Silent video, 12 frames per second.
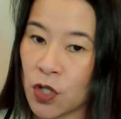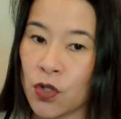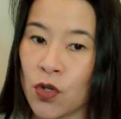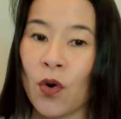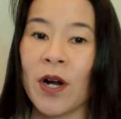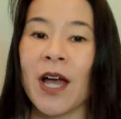
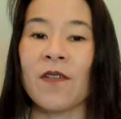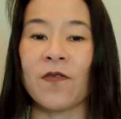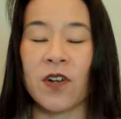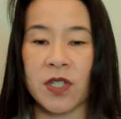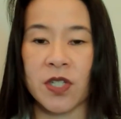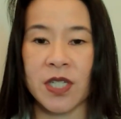your
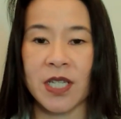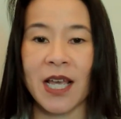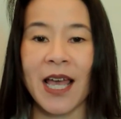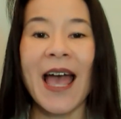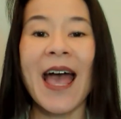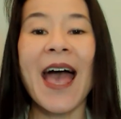efforts.
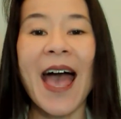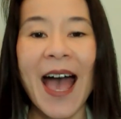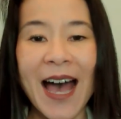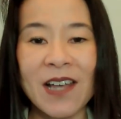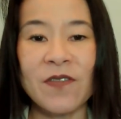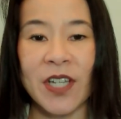
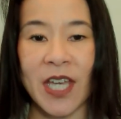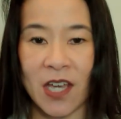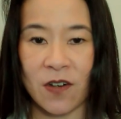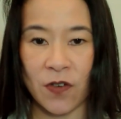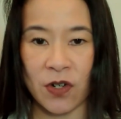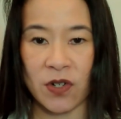
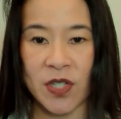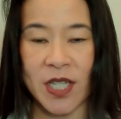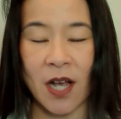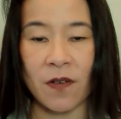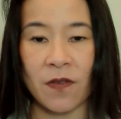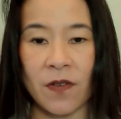Advocate for
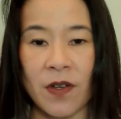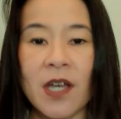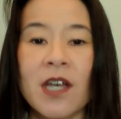yourself.